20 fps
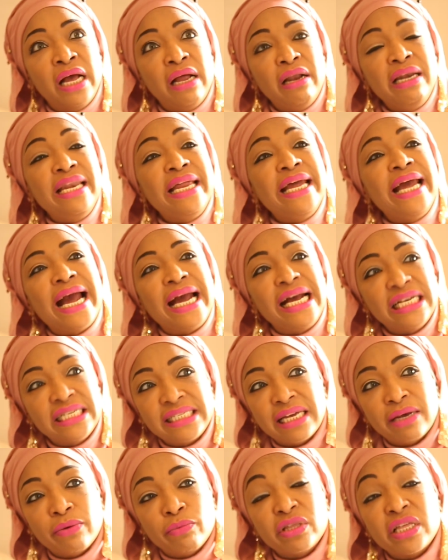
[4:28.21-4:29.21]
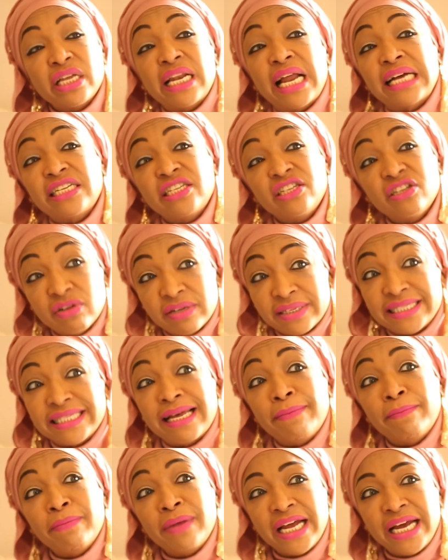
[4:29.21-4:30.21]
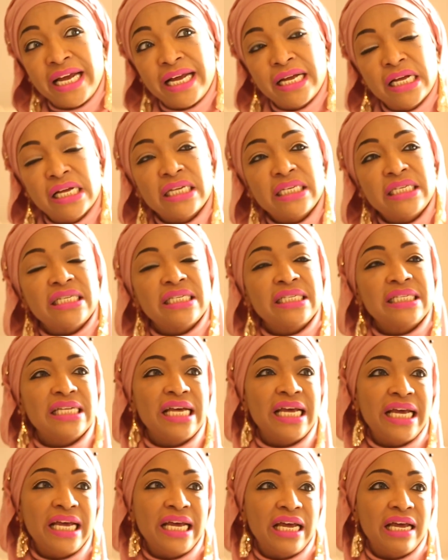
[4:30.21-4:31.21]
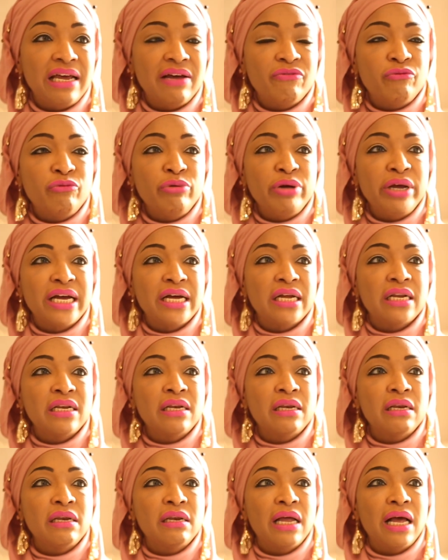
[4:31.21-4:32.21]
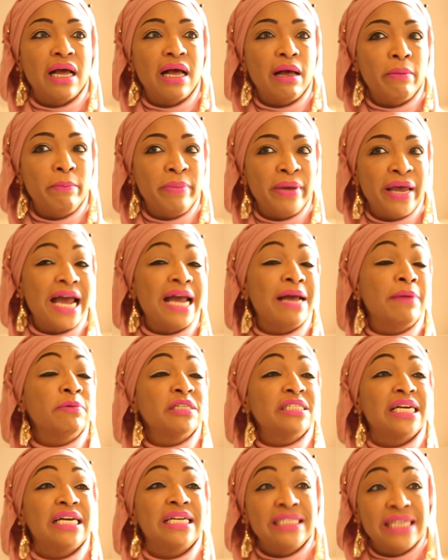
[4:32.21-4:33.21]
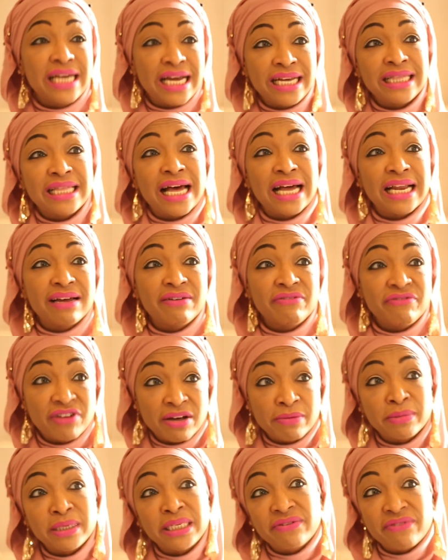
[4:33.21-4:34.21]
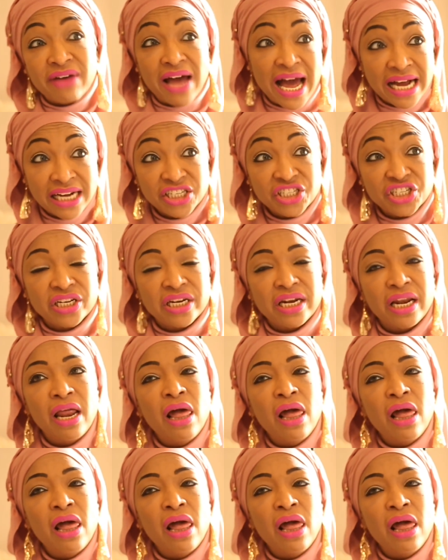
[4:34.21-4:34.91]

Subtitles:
liaising with the National Assembly to see if we can be able to attain that affirmative action.